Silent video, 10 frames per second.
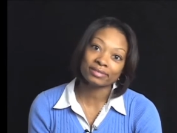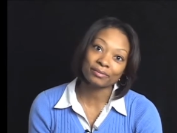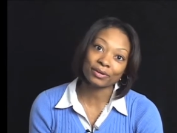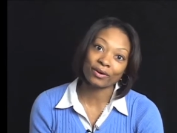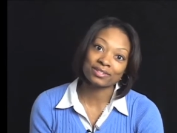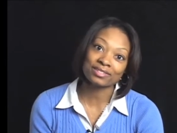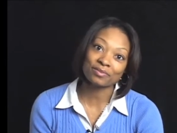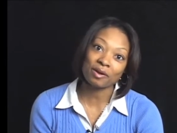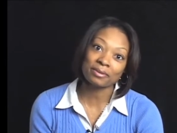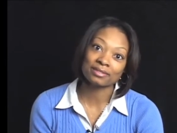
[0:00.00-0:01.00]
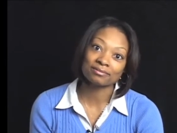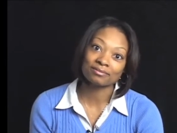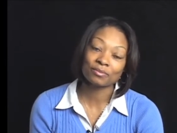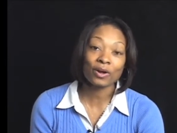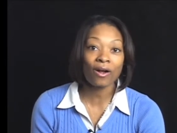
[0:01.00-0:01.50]
in regards to women,
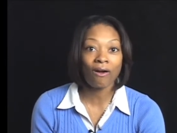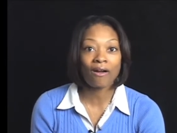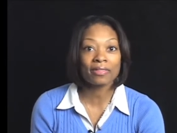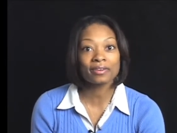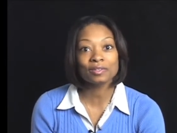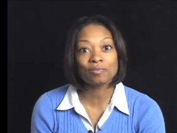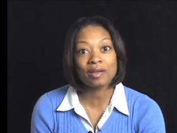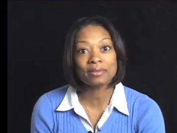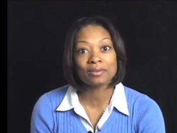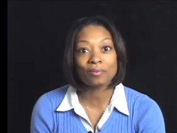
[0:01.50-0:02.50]
where are the good women?